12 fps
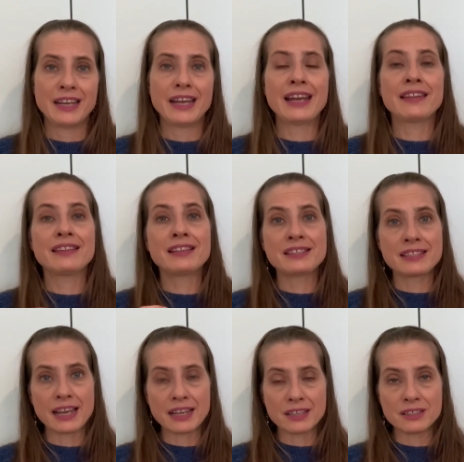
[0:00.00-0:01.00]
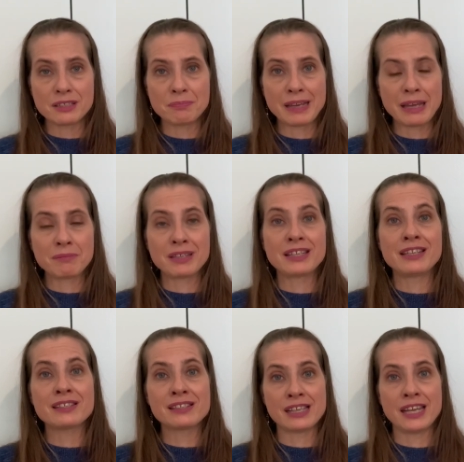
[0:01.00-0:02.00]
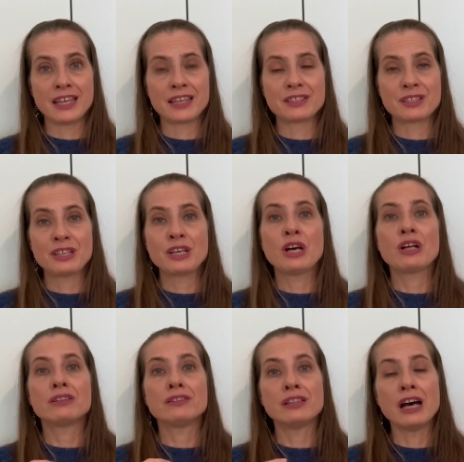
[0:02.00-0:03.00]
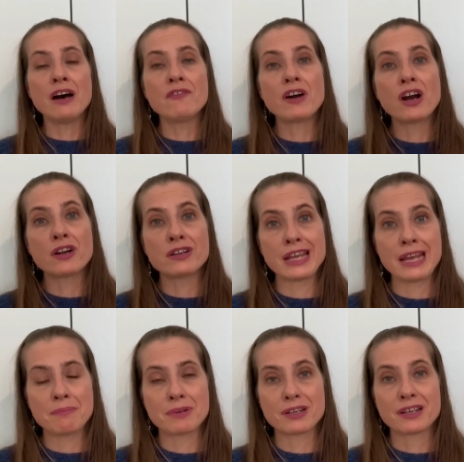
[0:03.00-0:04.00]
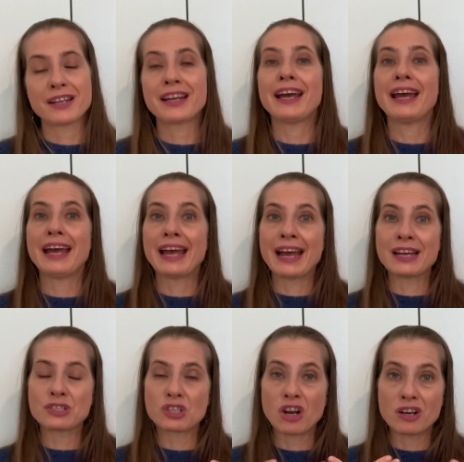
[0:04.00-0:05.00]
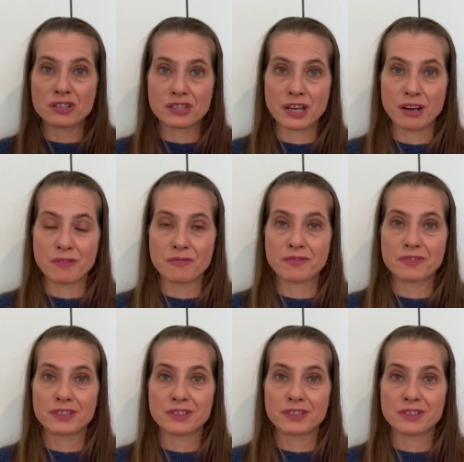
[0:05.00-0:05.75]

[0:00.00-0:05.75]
And the second commandment is like it. Love our neighbor as ourself.